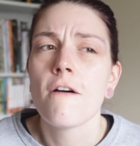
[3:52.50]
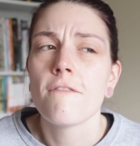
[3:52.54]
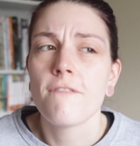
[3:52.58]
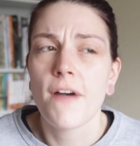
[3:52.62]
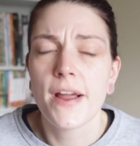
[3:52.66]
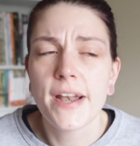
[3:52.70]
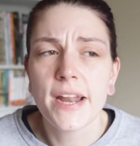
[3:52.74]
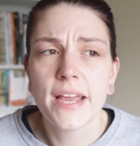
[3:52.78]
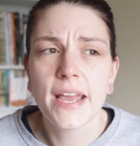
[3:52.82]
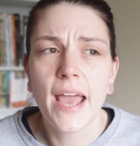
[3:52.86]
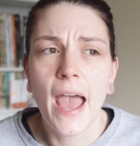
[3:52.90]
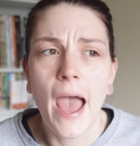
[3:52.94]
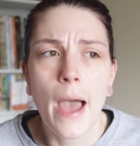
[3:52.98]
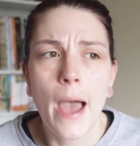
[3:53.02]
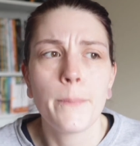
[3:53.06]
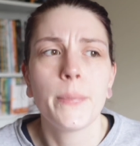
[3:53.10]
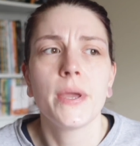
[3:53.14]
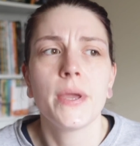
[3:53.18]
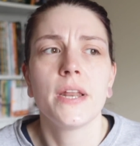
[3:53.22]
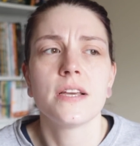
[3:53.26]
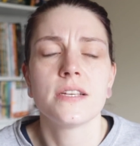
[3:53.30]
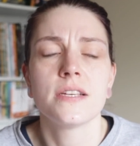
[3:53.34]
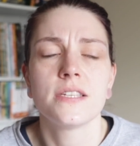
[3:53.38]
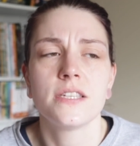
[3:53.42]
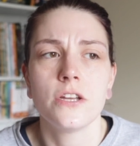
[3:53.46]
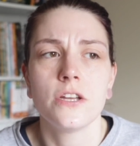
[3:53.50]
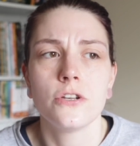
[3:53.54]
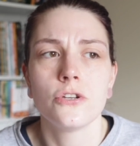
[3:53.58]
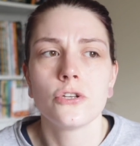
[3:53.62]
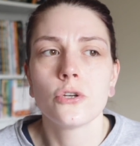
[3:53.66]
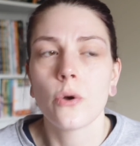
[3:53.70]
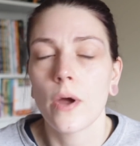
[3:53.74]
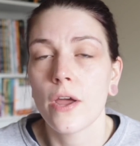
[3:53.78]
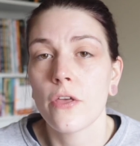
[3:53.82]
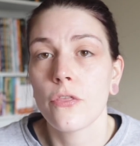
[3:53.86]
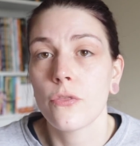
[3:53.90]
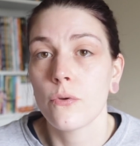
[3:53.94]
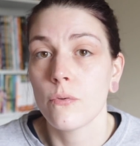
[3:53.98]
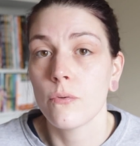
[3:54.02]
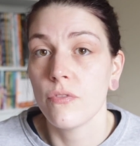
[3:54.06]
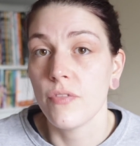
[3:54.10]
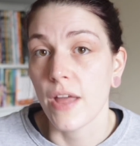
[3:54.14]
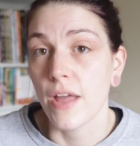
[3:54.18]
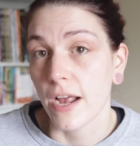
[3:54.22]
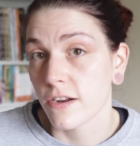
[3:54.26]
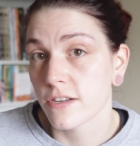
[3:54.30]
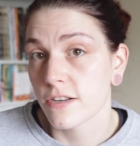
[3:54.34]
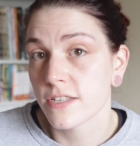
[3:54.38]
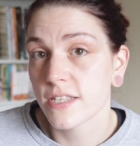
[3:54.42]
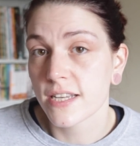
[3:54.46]
finding happiness and joy through
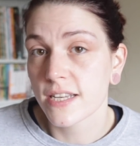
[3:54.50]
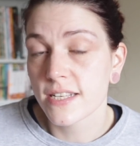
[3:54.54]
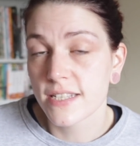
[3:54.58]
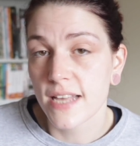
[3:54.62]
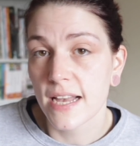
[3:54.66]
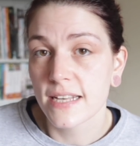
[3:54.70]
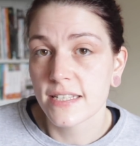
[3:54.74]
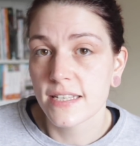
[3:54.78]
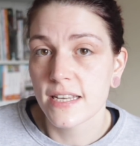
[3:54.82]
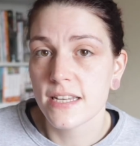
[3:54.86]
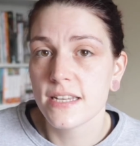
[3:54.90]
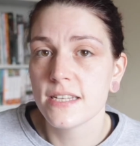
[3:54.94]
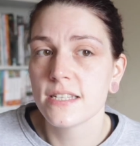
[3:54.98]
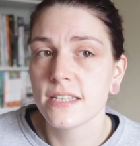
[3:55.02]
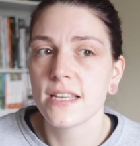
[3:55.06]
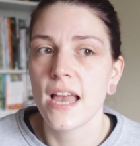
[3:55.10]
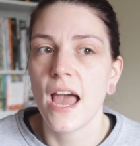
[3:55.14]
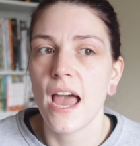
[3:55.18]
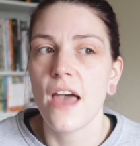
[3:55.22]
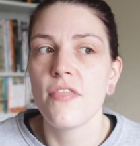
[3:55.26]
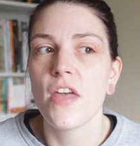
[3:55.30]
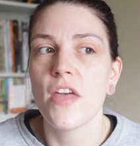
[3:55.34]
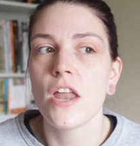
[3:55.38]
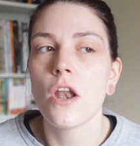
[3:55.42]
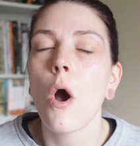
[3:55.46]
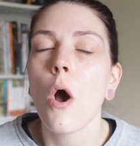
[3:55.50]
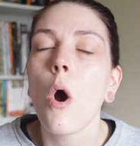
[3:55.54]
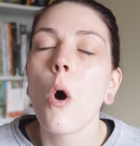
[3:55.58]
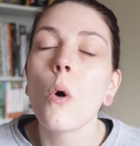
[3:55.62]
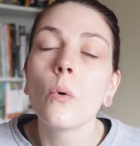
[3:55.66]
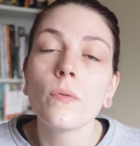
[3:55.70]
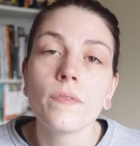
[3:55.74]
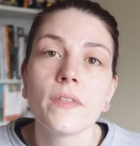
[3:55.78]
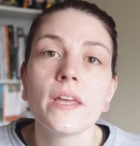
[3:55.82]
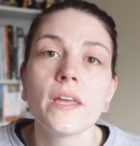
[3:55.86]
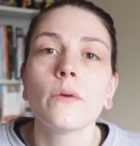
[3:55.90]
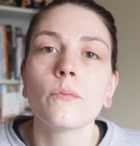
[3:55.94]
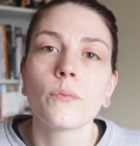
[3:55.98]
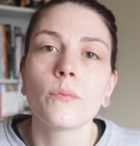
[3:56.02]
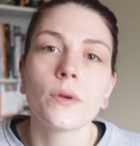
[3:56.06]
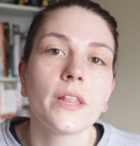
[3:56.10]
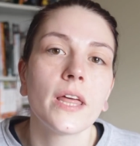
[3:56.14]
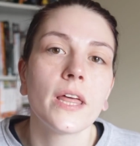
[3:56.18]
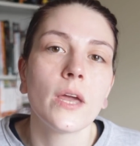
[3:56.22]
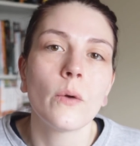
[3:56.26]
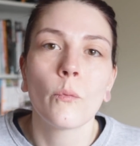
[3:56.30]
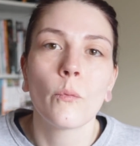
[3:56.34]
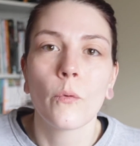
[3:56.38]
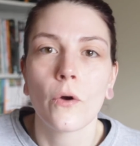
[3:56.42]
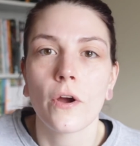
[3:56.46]
their successes and then only
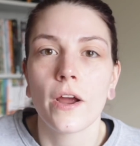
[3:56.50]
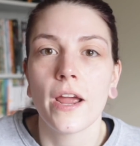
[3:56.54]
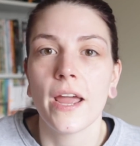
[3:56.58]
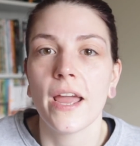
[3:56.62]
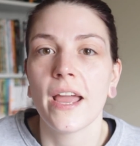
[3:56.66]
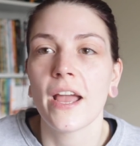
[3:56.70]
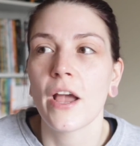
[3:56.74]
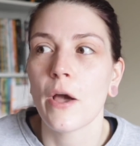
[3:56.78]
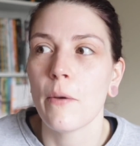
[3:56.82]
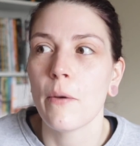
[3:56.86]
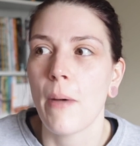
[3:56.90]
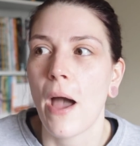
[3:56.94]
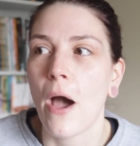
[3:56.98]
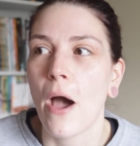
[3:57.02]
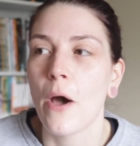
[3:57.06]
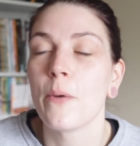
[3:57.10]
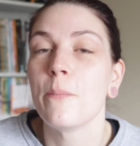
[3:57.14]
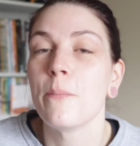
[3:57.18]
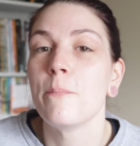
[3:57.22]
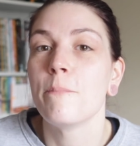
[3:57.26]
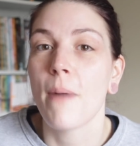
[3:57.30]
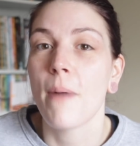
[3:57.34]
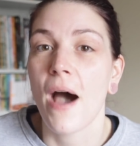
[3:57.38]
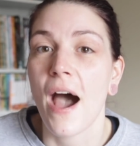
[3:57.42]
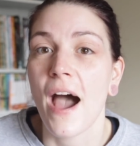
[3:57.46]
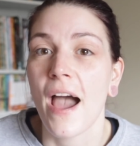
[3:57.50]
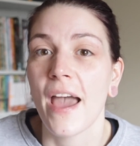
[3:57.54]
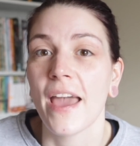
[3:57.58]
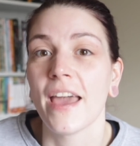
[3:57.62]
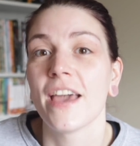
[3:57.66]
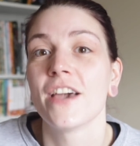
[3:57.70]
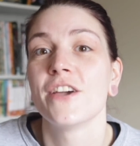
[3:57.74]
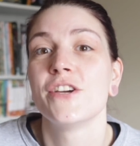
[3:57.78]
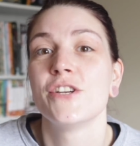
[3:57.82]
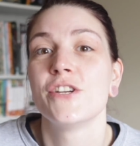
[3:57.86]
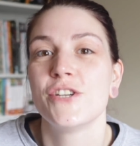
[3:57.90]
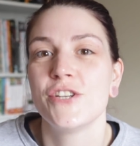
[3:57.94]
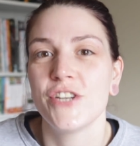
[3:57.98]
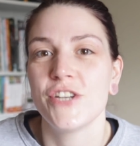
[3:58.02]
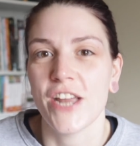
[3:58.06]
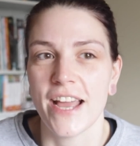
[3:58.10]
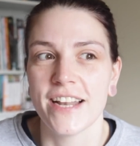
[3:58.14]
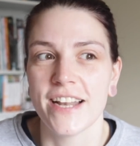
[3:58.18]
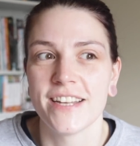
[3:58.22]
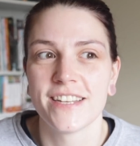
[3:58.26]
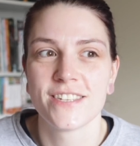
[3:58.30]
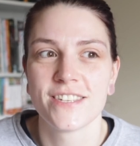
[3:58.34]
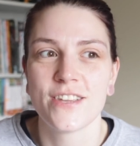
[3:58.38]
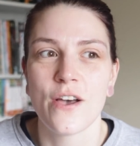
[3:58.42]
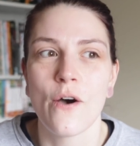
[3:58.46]
really worrying about my
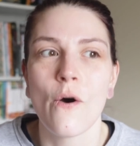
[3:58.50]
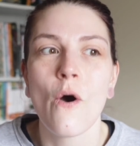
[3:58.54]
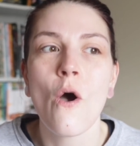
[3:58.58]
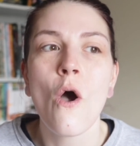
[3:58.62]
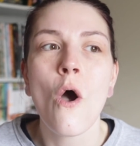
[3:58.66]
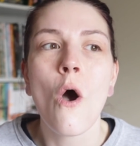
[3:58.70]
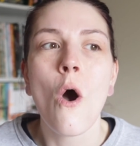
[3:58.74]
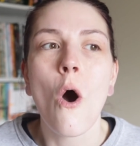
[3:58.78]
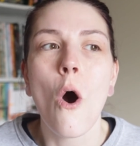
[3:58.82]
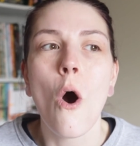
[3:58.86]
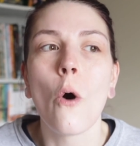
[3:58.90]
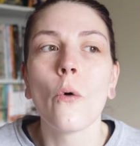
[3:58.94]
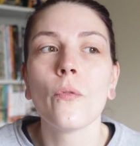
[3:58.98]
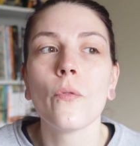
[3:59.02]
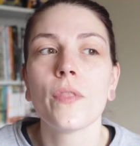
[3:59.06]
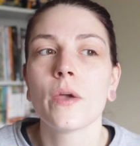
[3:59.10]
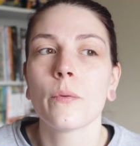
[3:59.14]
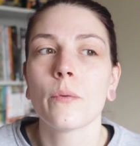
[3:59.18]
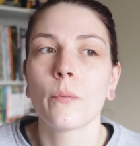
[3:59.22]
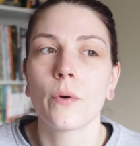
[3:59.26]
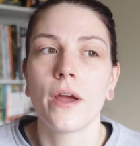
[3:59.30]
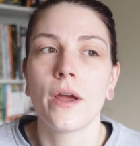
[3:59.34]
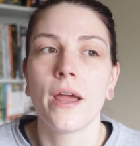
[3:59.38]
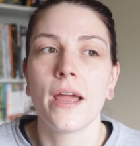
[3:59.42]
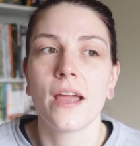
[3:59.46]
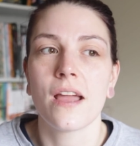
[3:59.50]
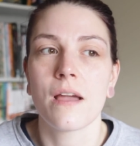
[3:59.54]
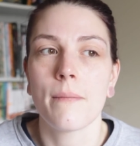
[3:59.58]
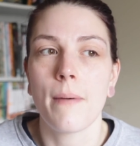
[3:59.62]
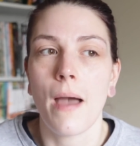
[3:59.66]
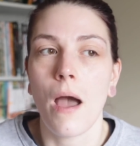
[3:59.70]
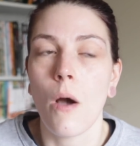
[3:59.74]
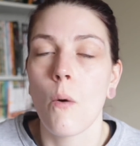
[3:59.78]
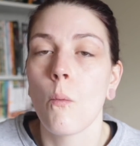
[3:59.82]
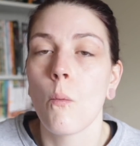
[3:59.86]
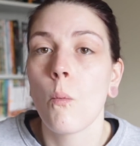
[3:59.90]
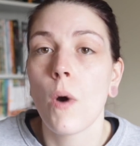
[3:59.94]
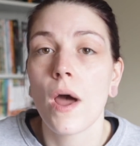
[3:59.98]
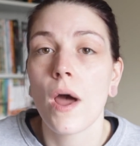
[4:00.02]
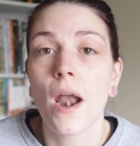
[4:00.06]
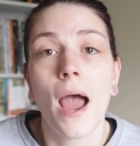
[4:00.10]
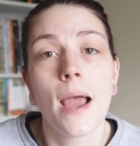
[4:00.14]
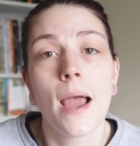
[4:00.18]
shit. So only worrying about what